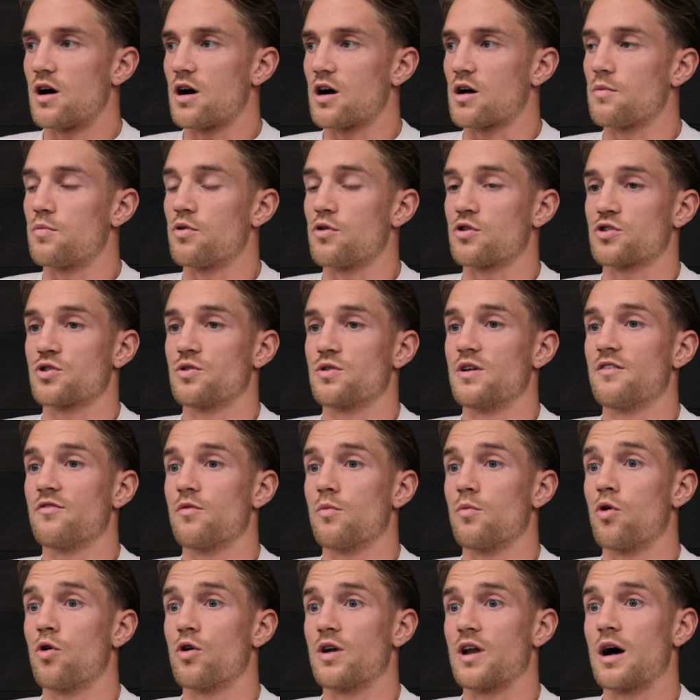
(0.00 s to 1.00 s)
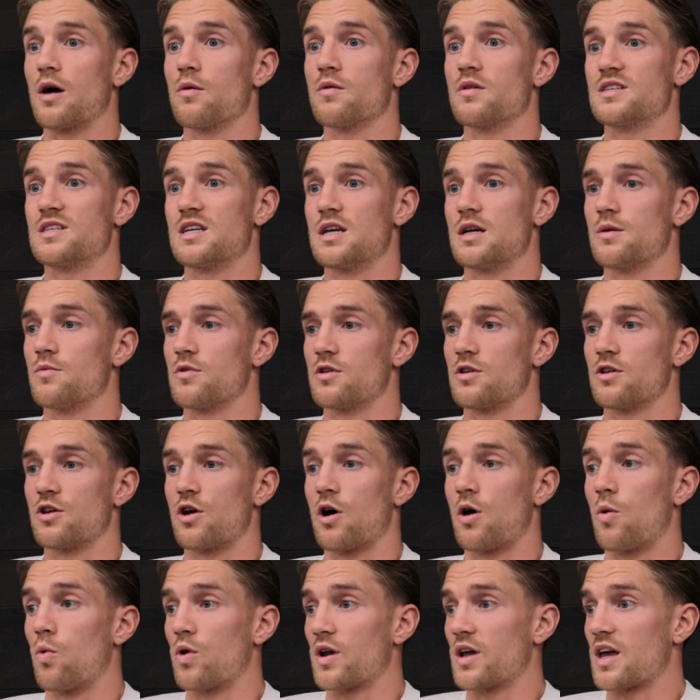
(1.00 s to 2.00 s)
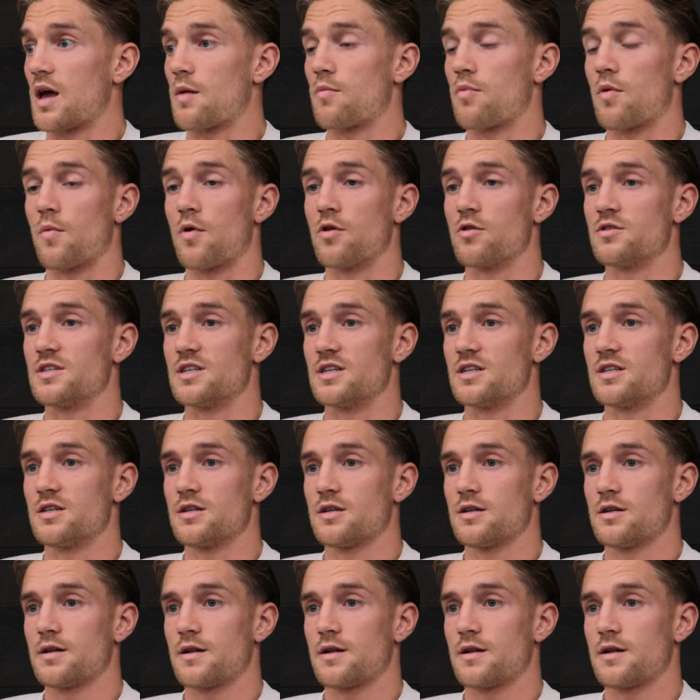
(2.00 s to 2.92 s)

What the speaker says: push on even more and help the team, and I want to get promoted.